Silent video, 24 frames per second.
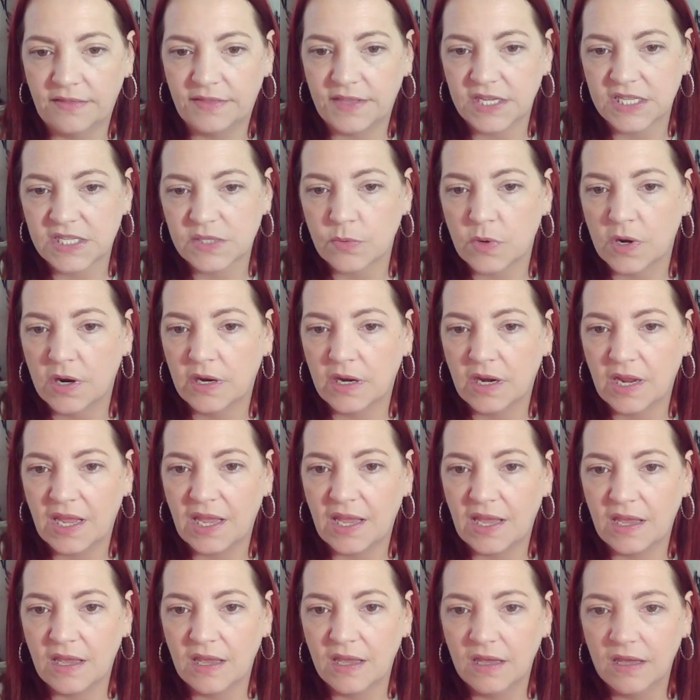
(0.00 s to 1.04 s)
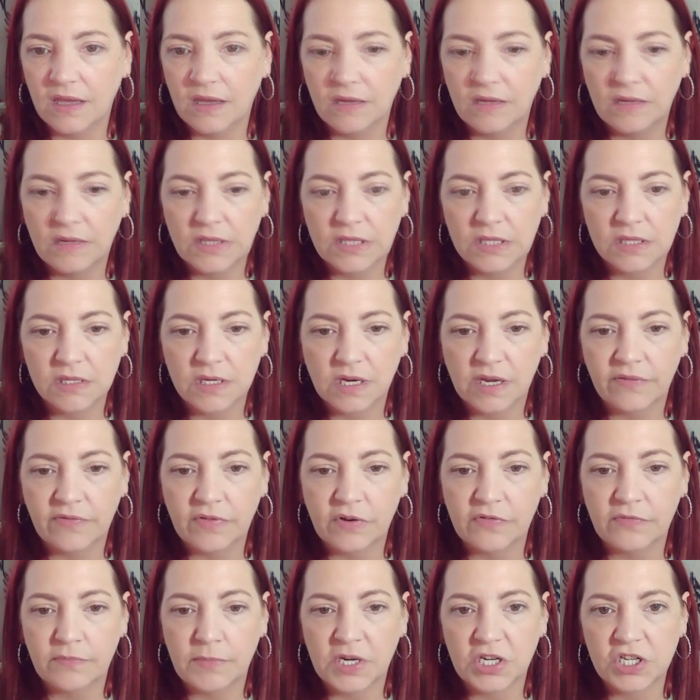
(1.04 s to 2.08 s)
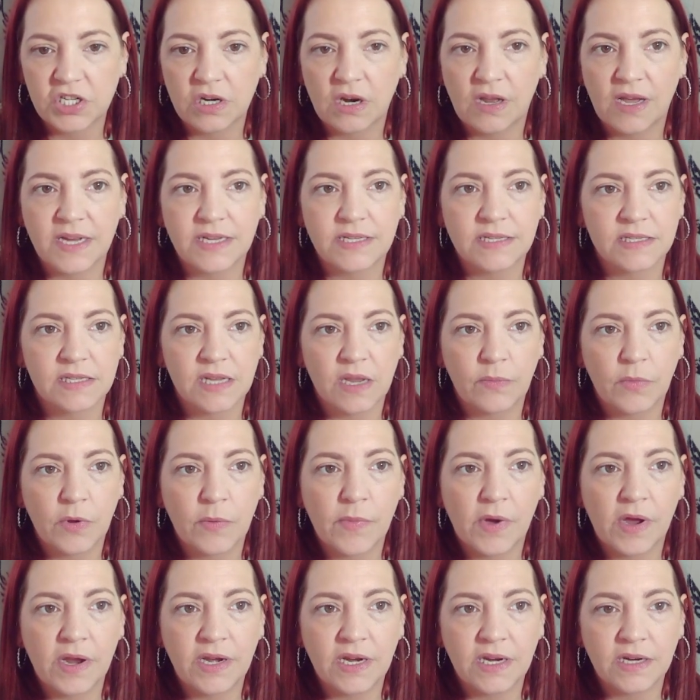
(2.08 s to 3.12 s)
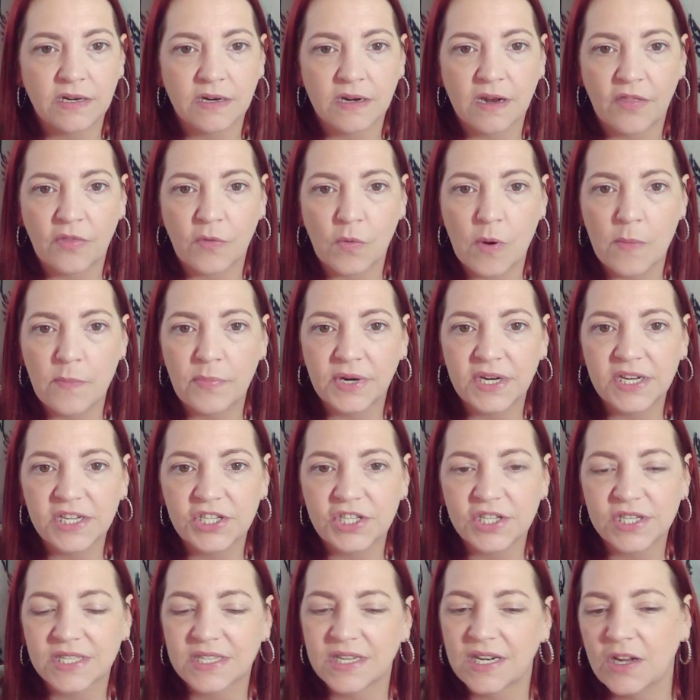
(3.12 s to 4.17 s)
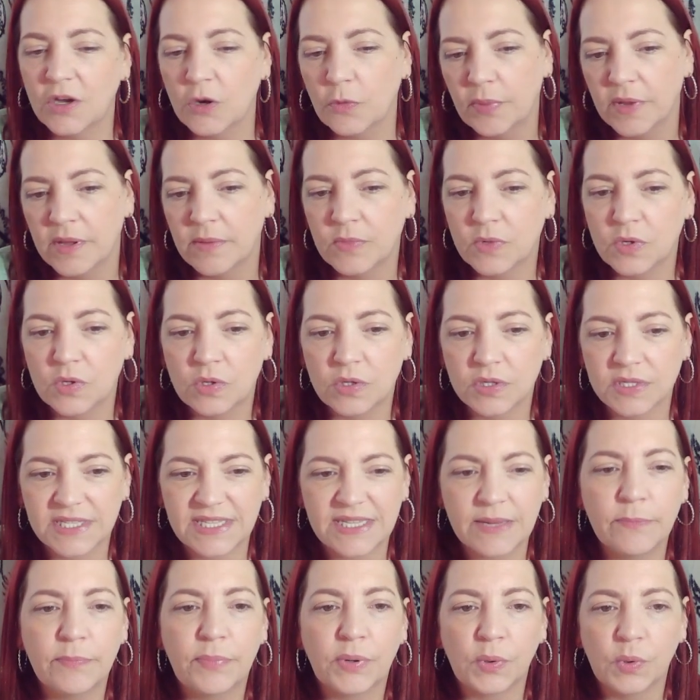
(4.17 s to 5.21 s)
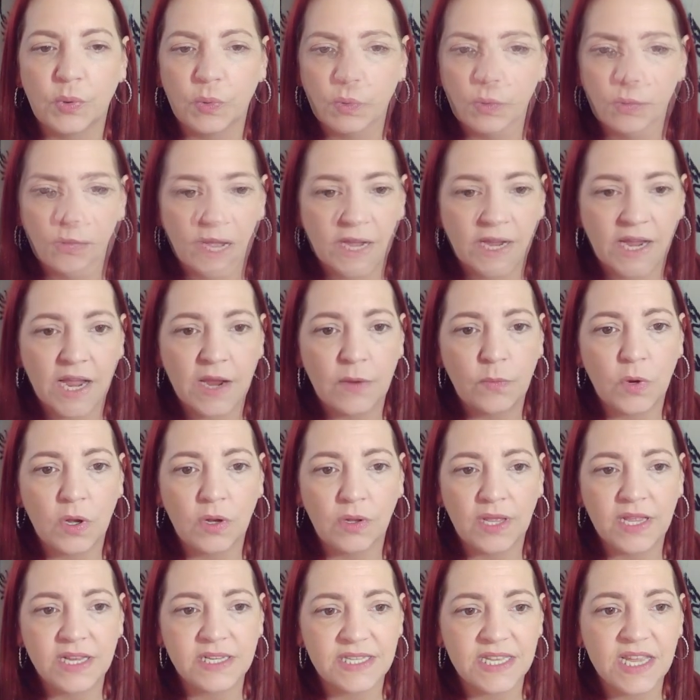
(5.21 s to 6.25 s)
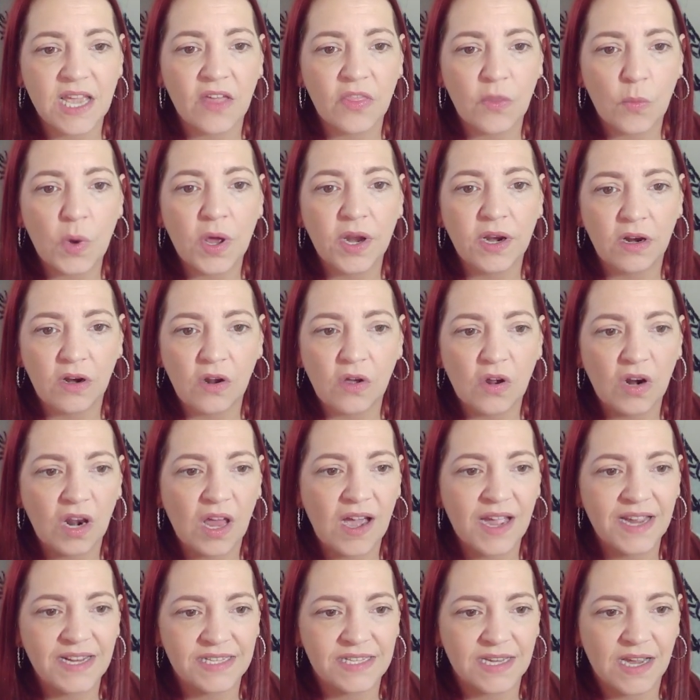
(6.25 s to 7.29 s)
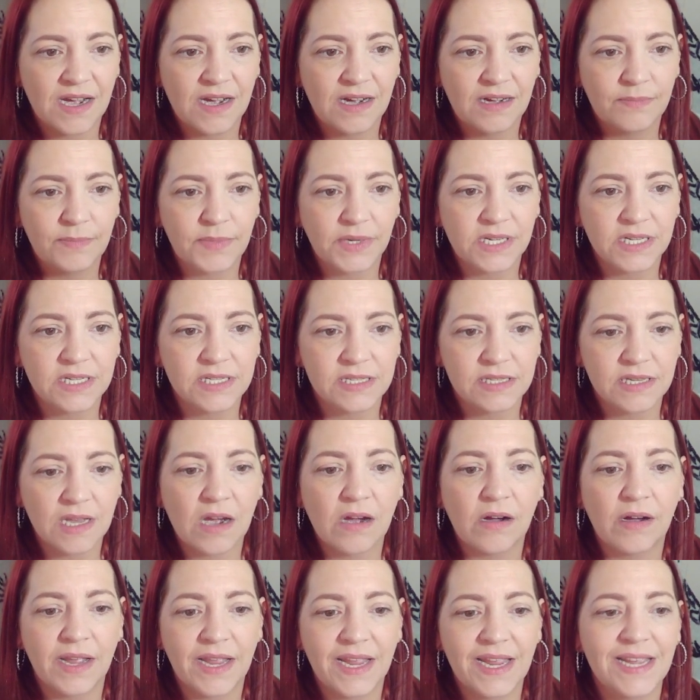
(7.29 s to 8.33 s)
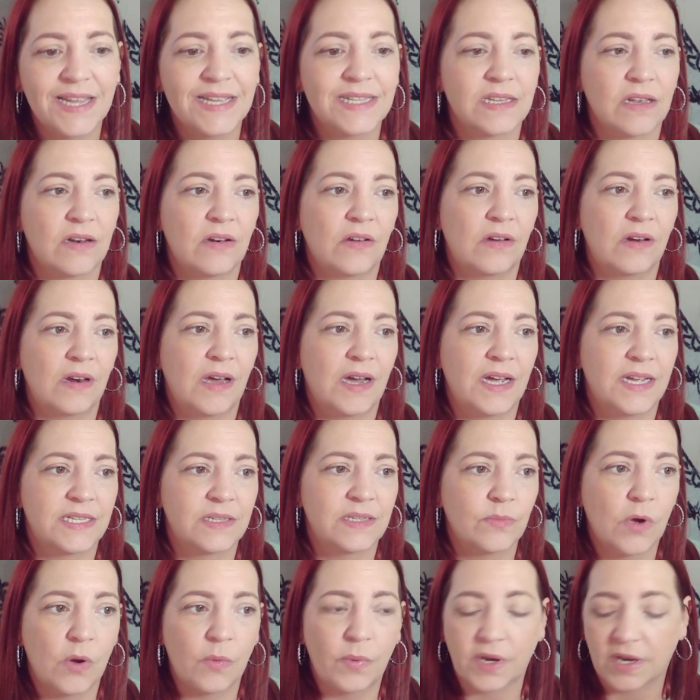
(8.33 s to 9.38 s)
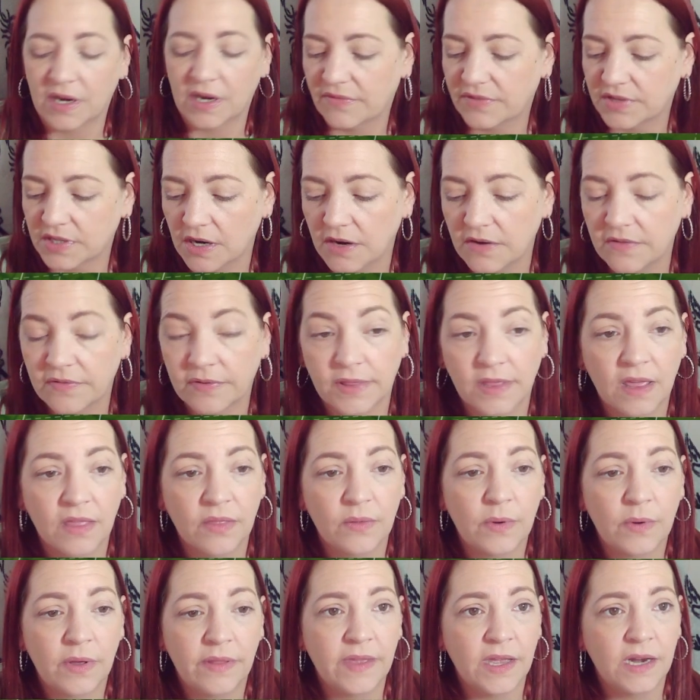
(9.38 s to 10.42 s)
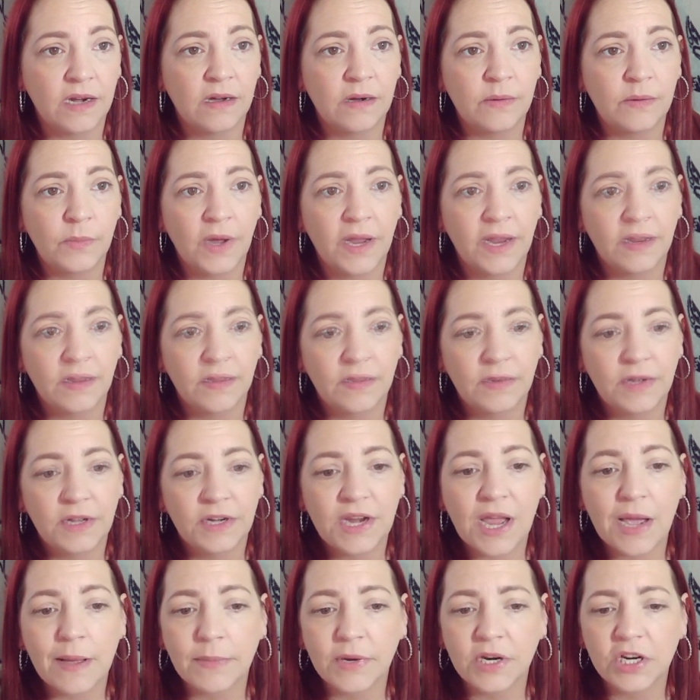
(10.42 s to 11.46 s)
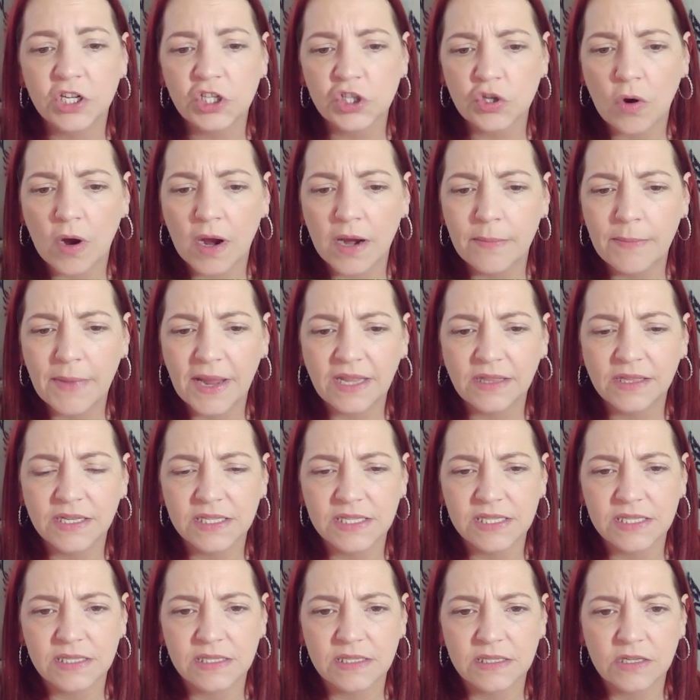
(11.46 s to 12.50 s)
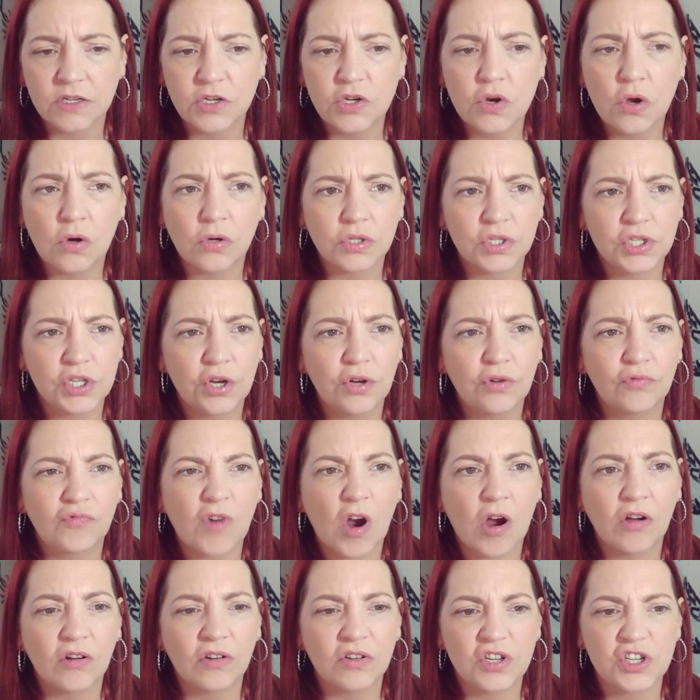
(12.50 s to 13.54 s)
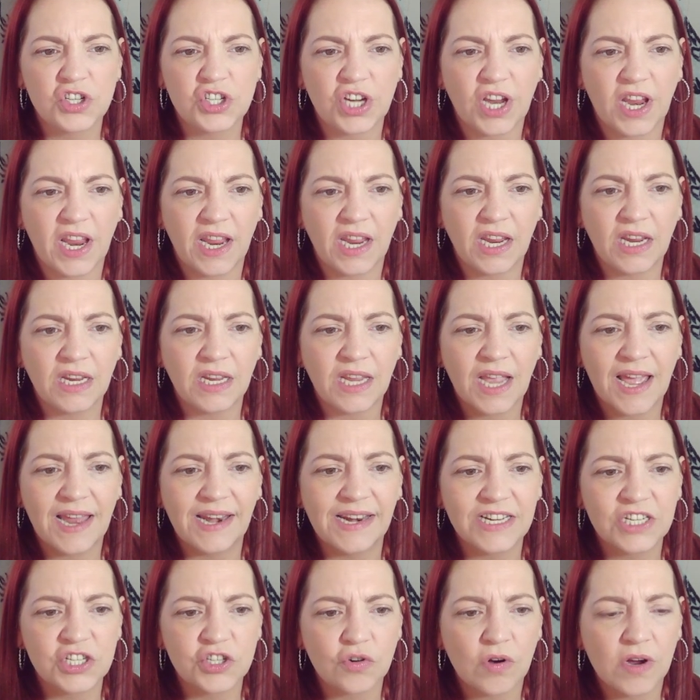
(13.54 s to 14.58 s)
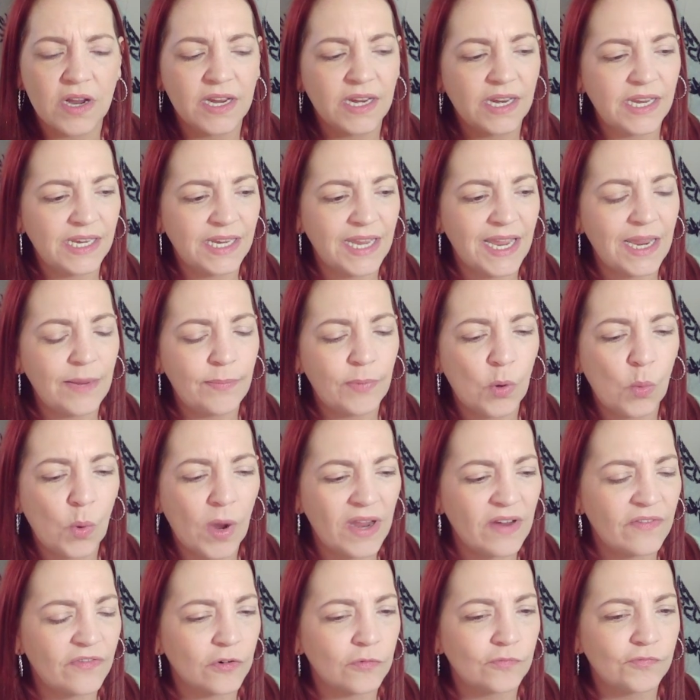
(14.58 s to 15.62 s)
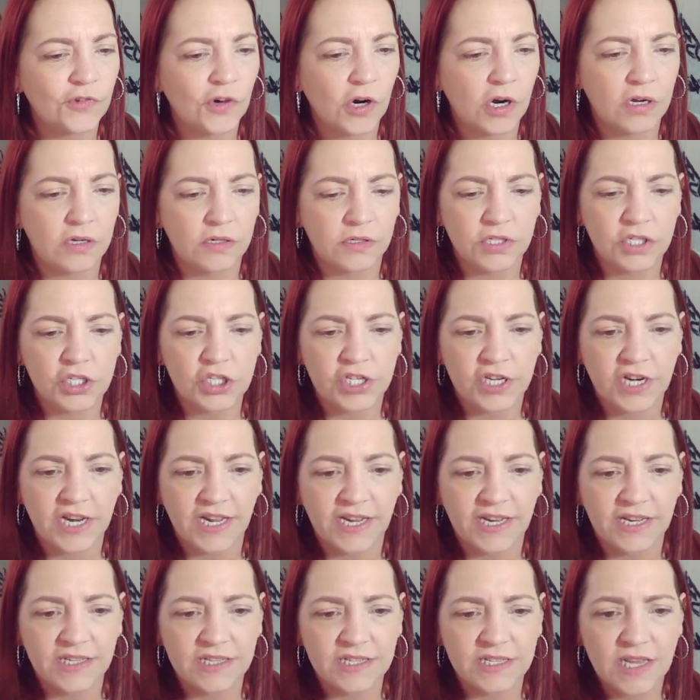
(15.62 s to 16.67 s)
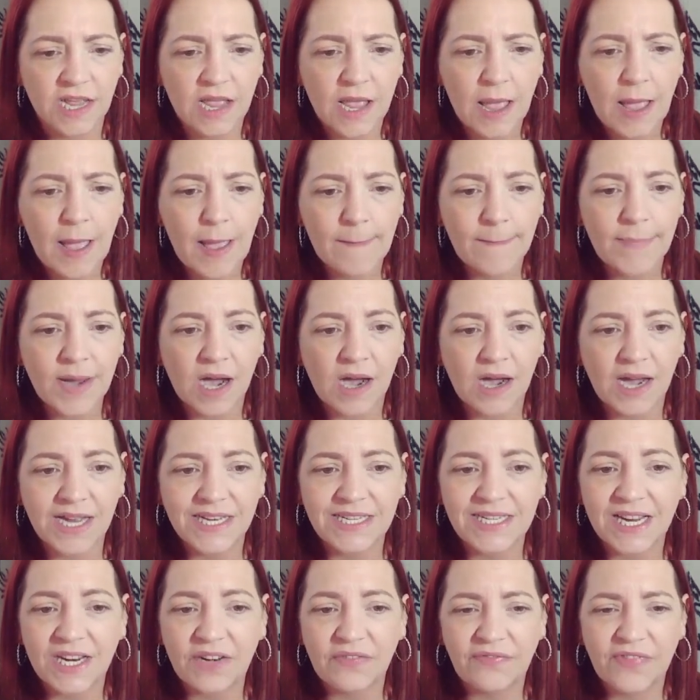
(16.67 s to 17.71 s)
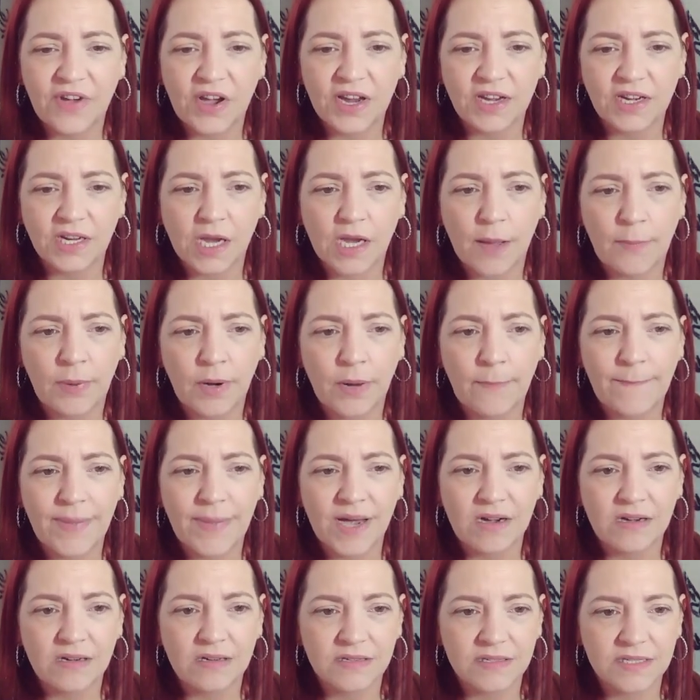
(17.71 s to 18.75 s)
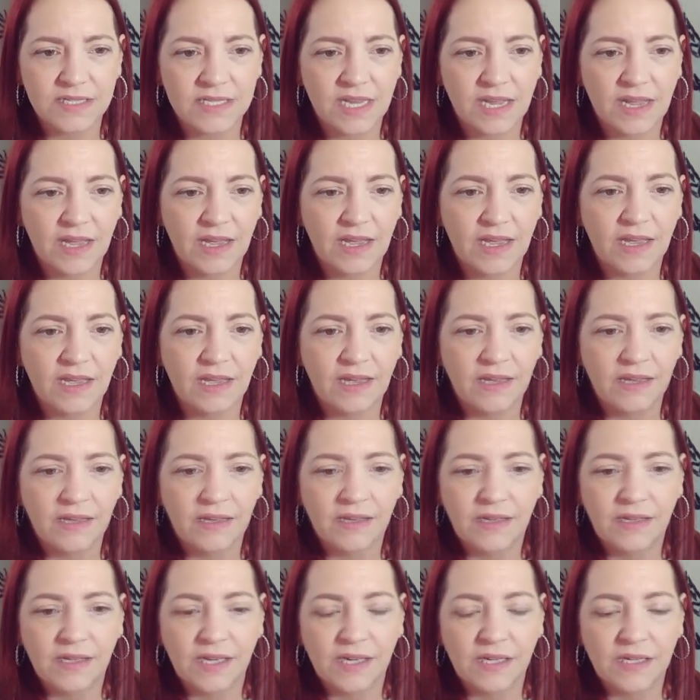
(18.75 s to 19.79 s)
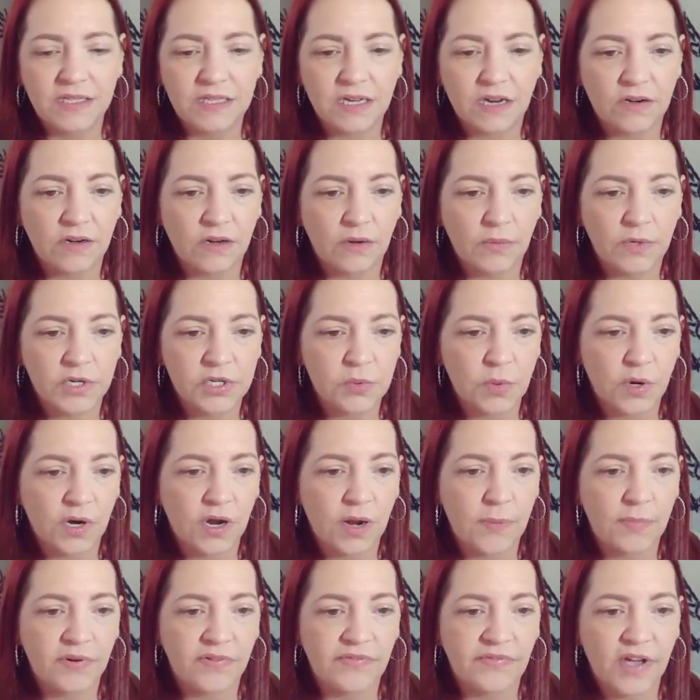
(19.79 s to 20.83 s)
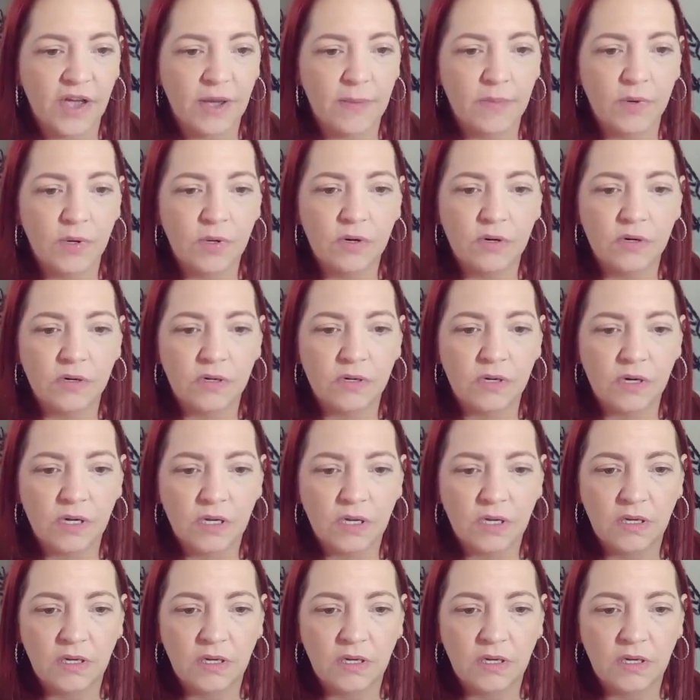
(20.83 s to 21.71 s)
this one here. Doesn't give off much light, does it? We might need another one, but it's just a little bit more simple. Okay, well, is the other one a lot lighter? Because it is a lot lighter. Well, we're going to have to go for the other one then, aren't we? Now, I'm going to try and make this not too ranchy. Yeah, let's try and keep away from ranchness. But I did find a couple of bars here. And I don't know which one I prefer more.